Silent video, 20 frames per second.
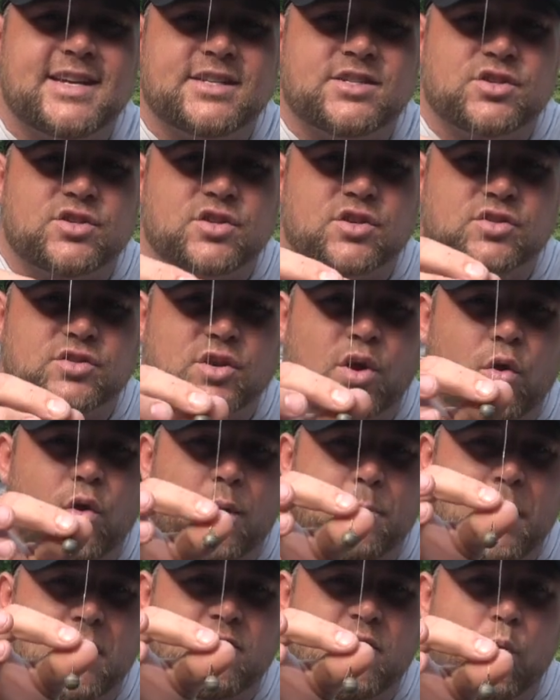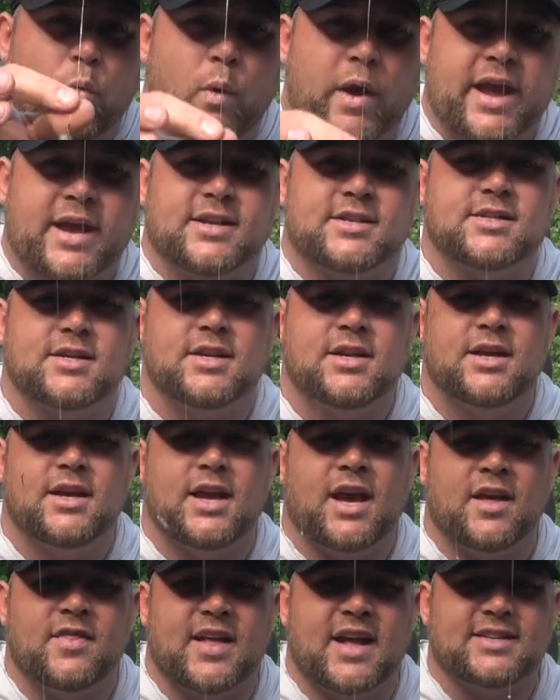inches or so above a weight,
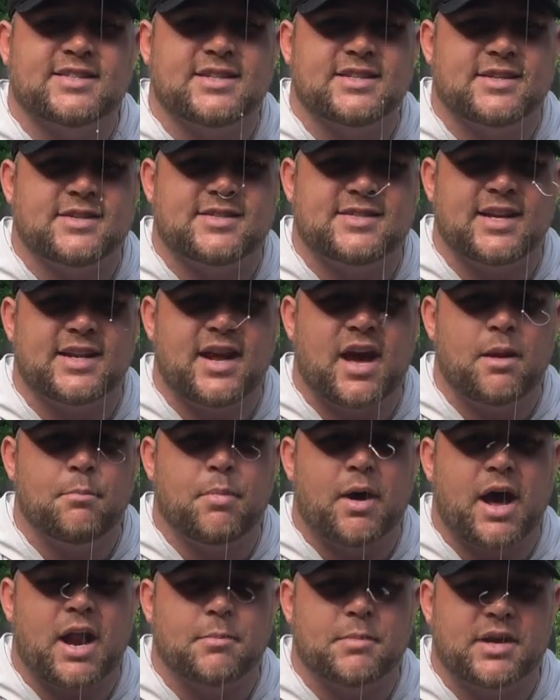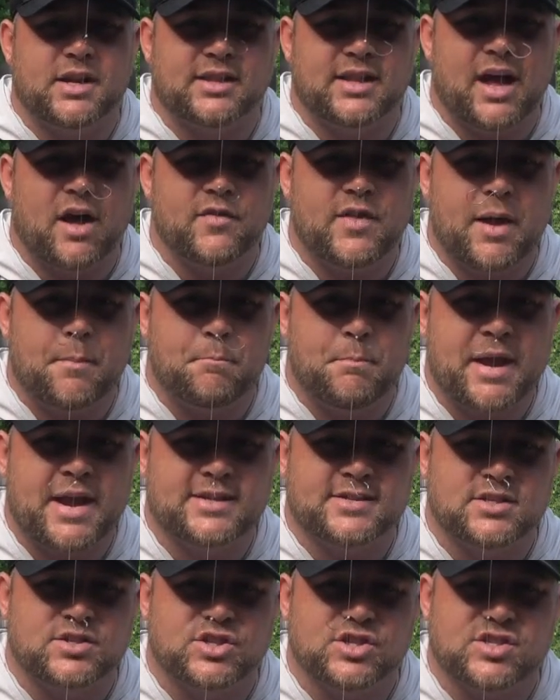and that's gonna sit on bottom and allow that
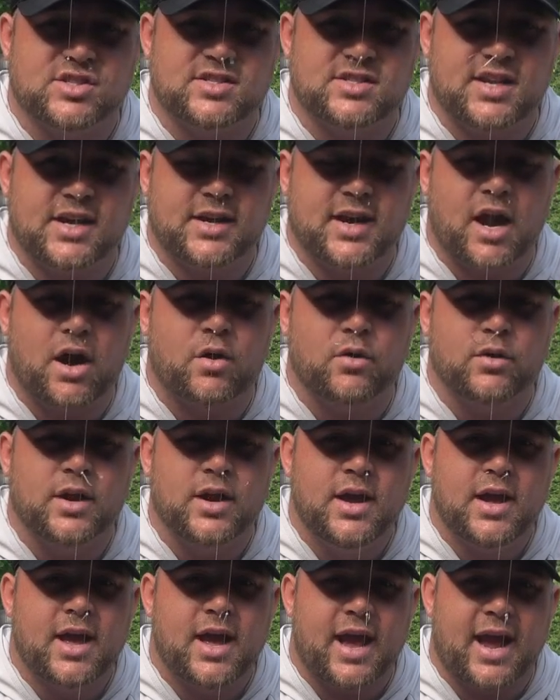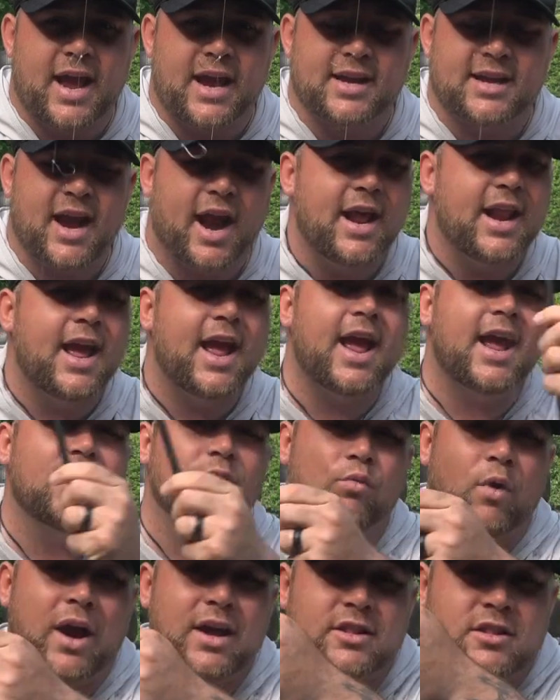bait to just stick out and kind of
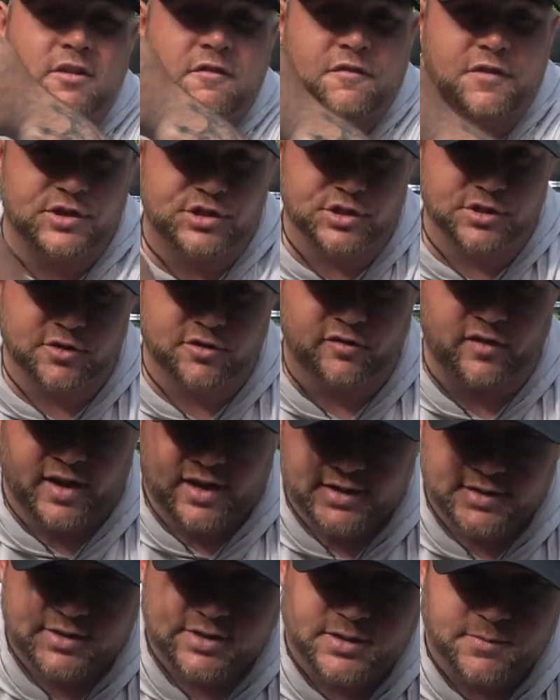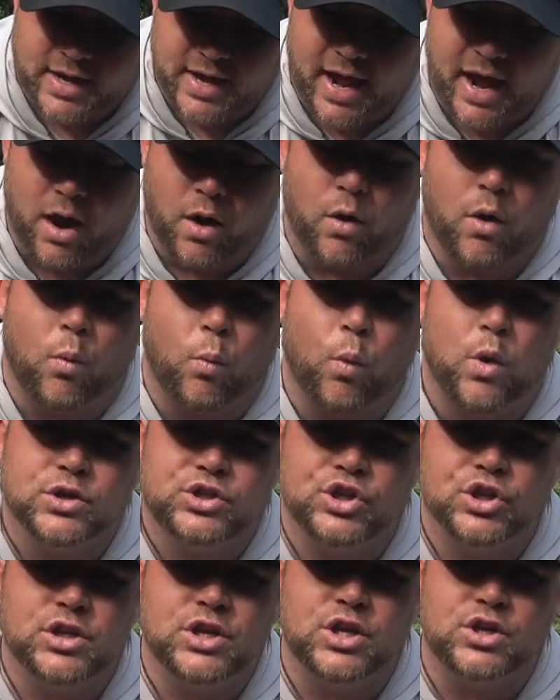hang right in the fish's face. Now,
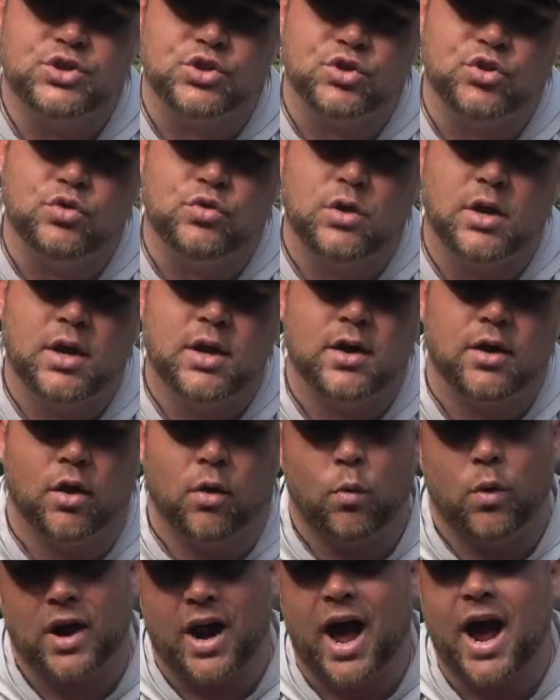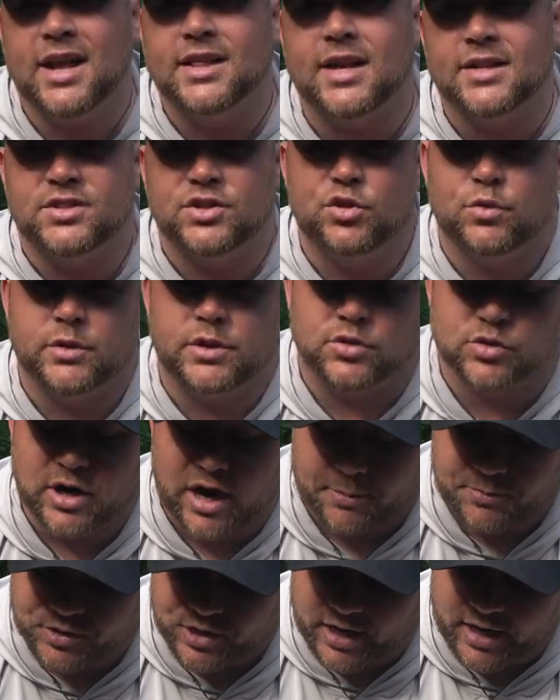what you're gonna do, or what I like to do with a
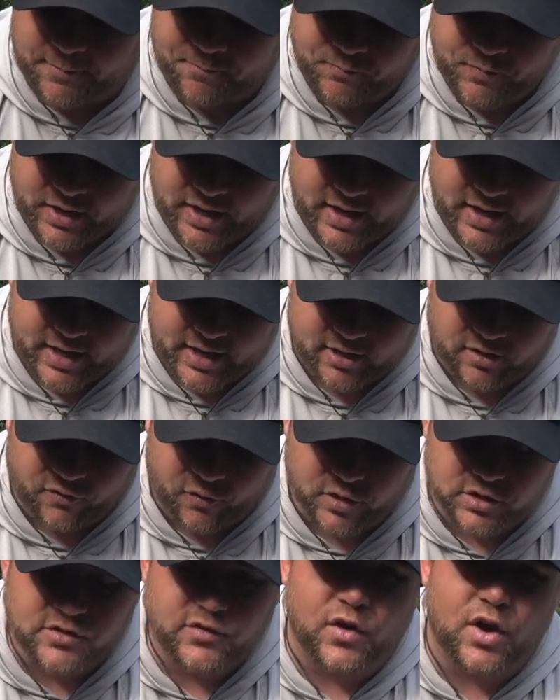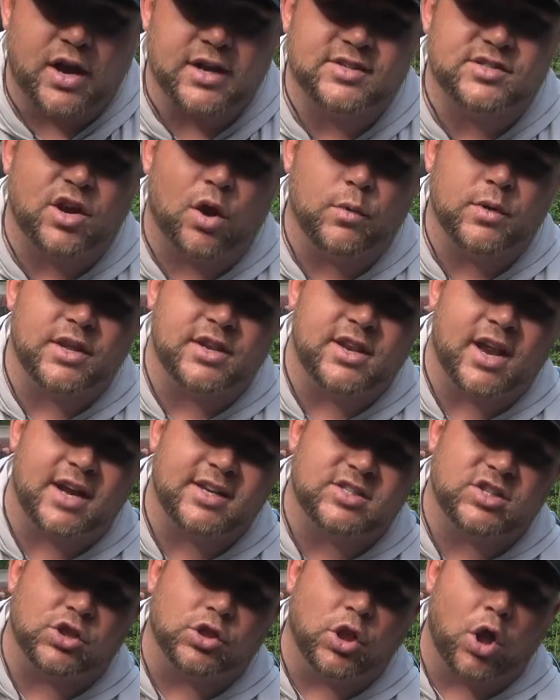drop shot, is first of all, I start with a
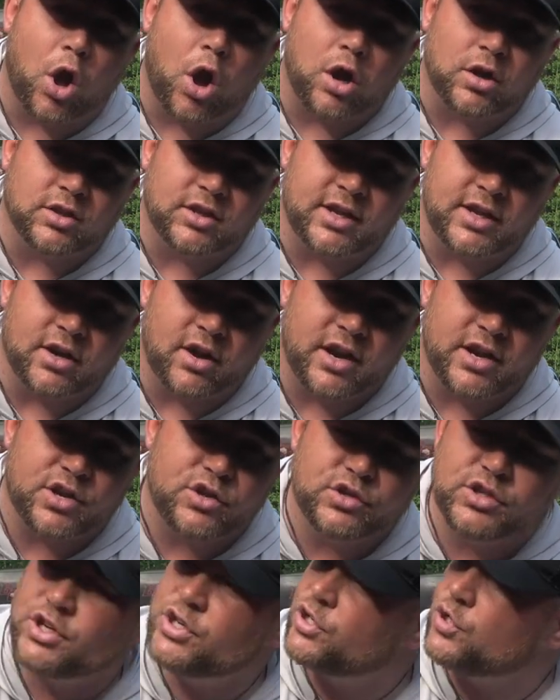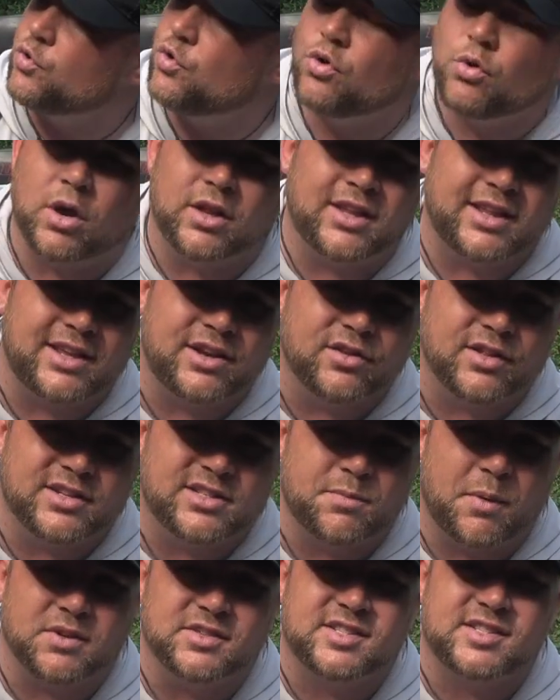nice long leader. I usually do a leader
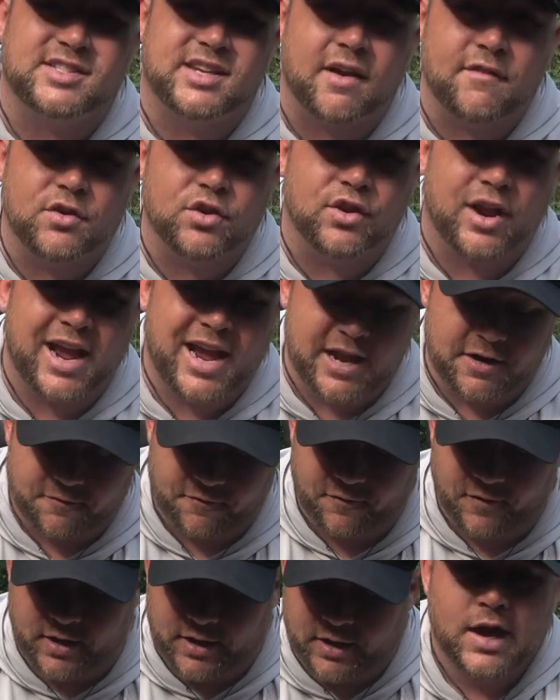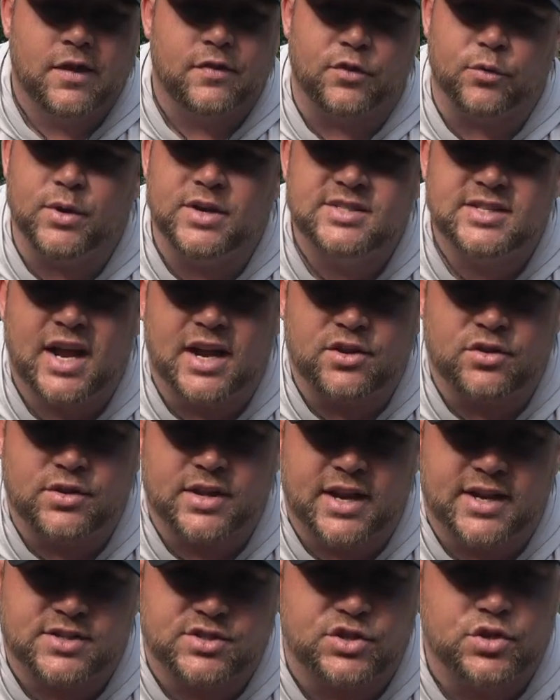that's about 7 or 8 feet. The reason I do
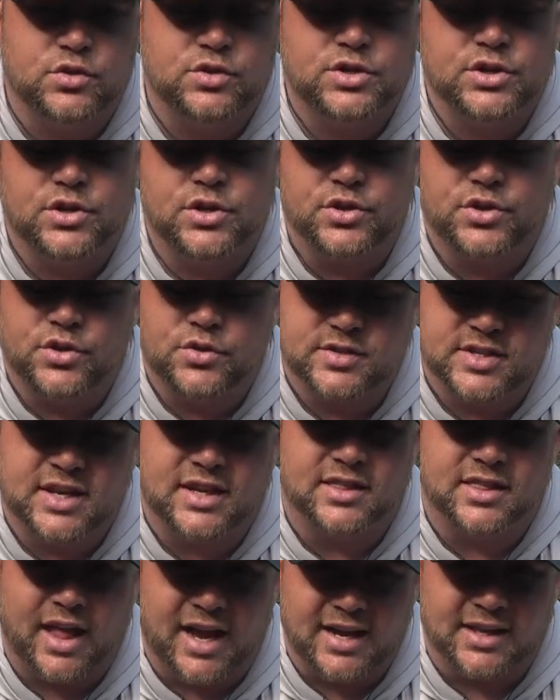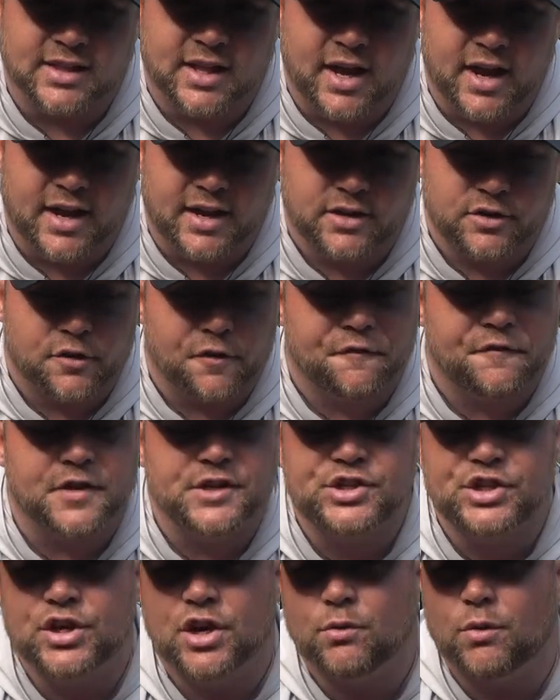that is usually you're using light line. You're
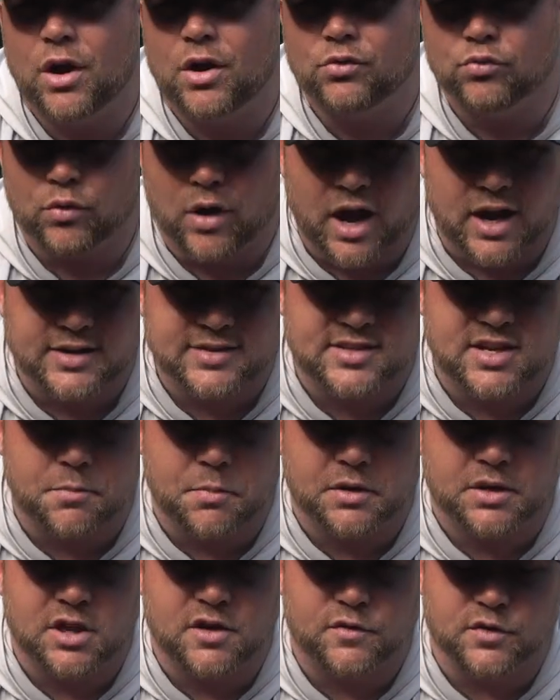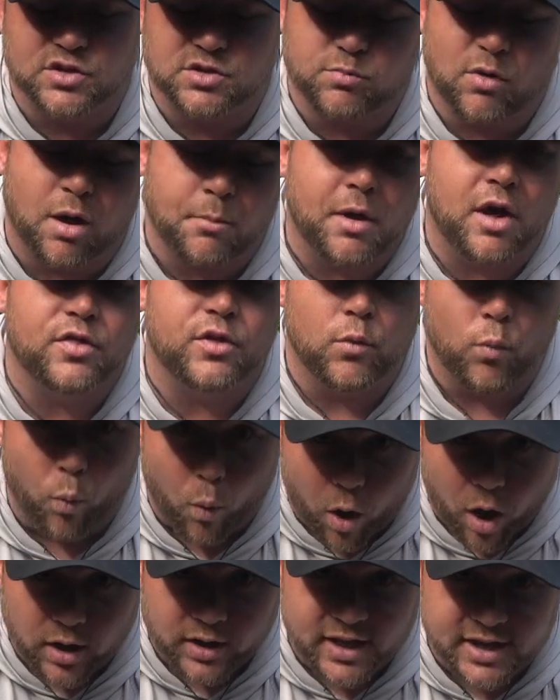fishing around rocks typically for smallmouth and
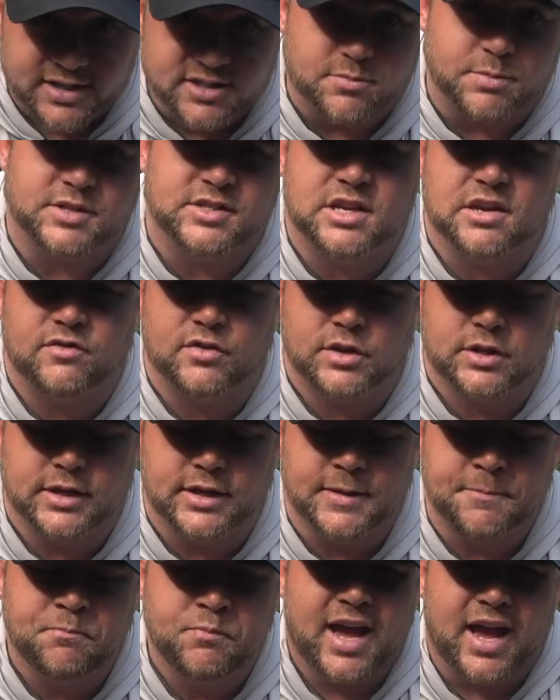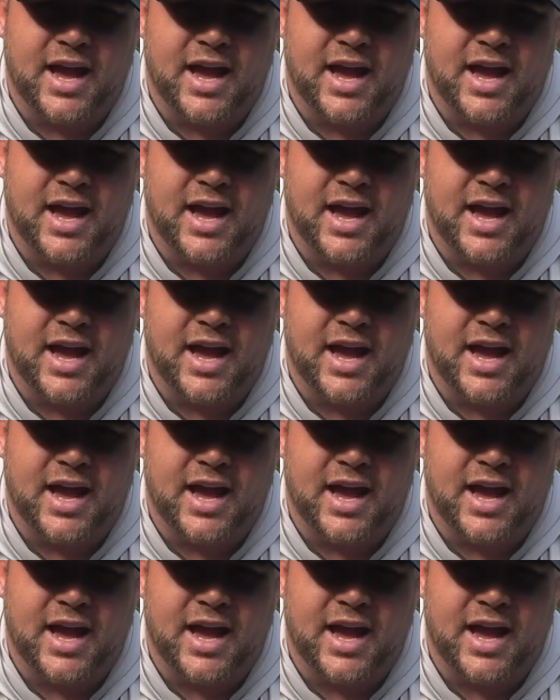walleye specifically,